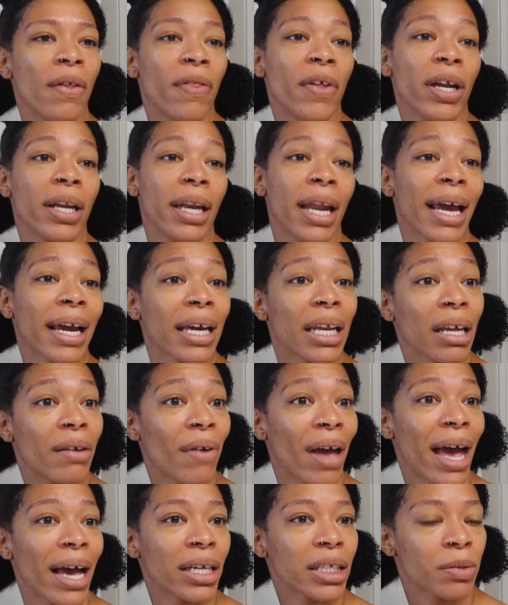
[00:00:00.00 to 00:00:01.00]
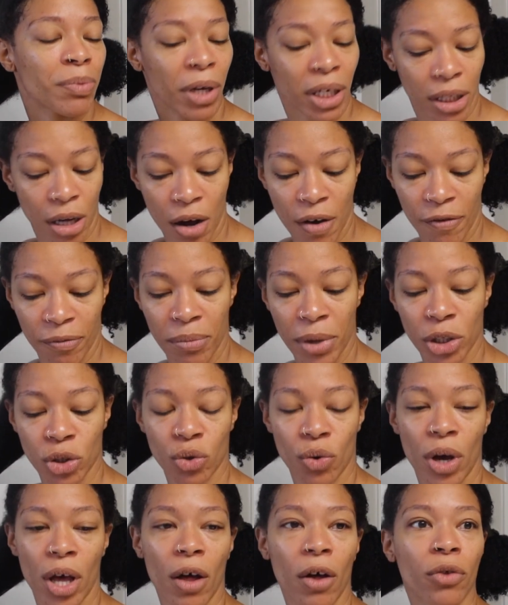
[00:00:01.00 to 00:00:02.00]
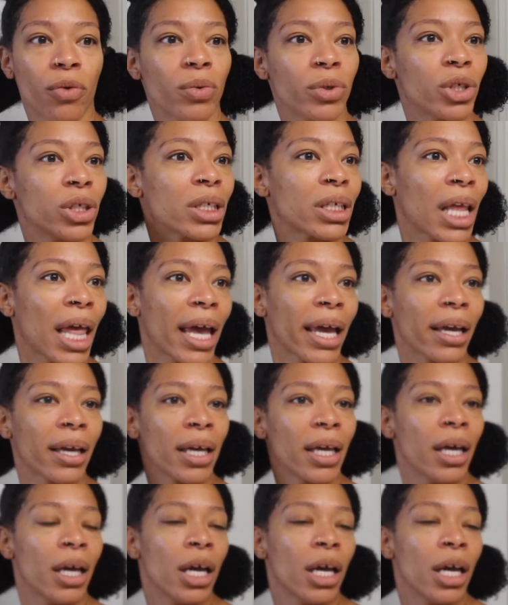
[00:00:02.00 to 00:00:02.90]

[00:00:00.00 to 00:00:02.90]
the negative aspect of mental health, which is like